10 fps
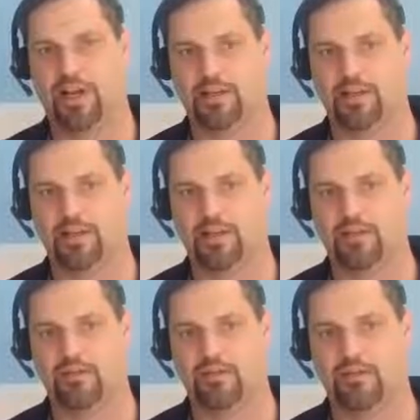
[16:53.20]
I could
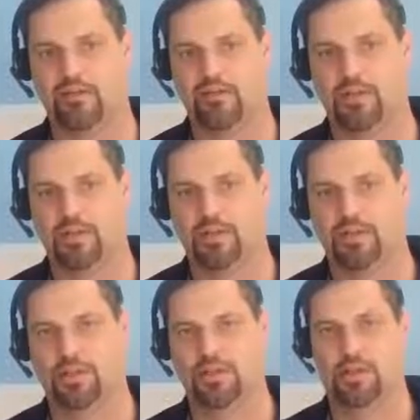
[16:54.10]
send you
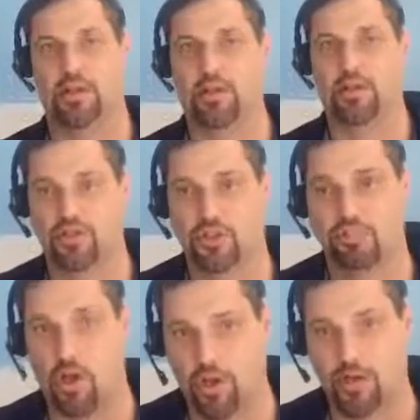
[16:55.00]
this other
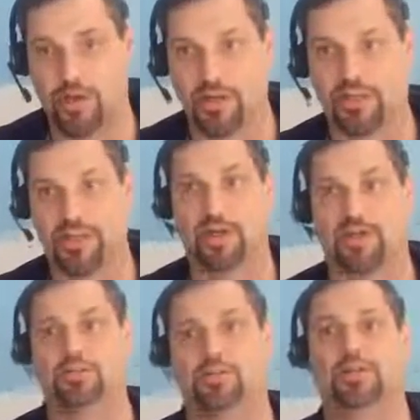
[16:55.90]
smaller
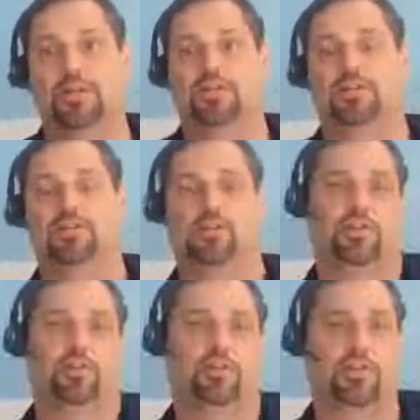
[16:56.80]
Excel so
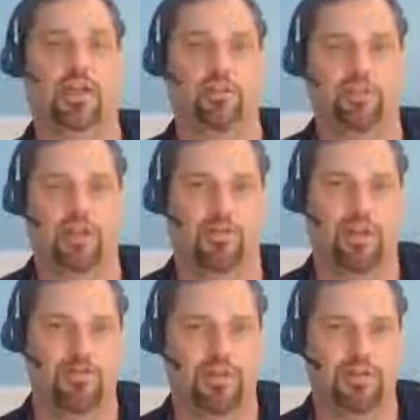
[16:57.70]
that you can kind of play
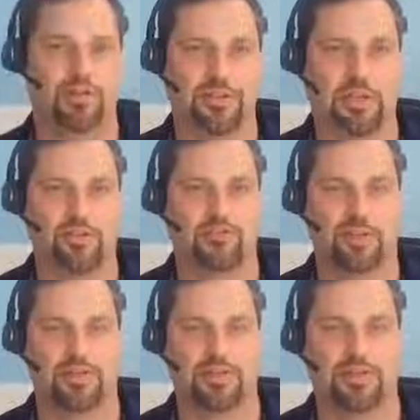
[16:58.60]
around with it yourself.
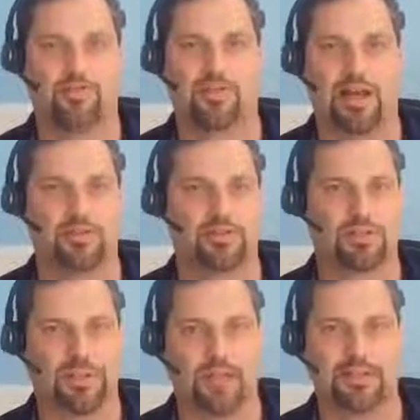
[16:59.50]
I know some
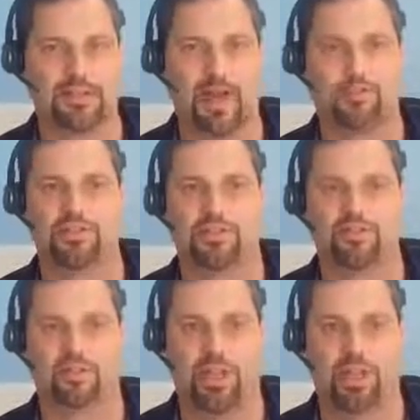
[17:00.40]
advisors like the option
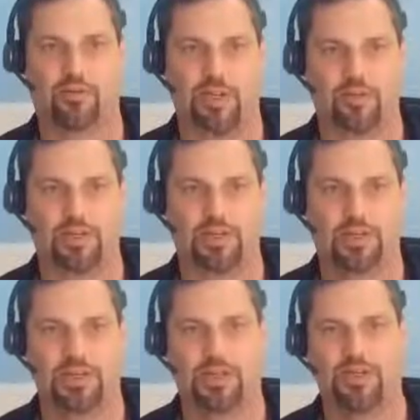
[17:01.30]
of playing around with it,
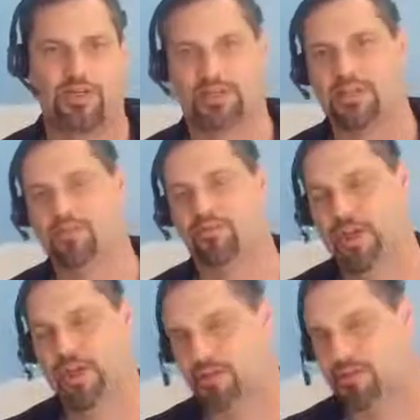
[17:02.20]
just like some
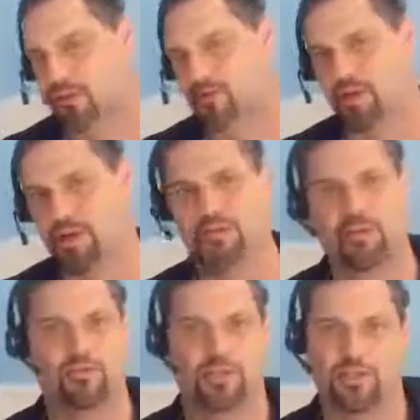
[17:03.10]
advisors like running their own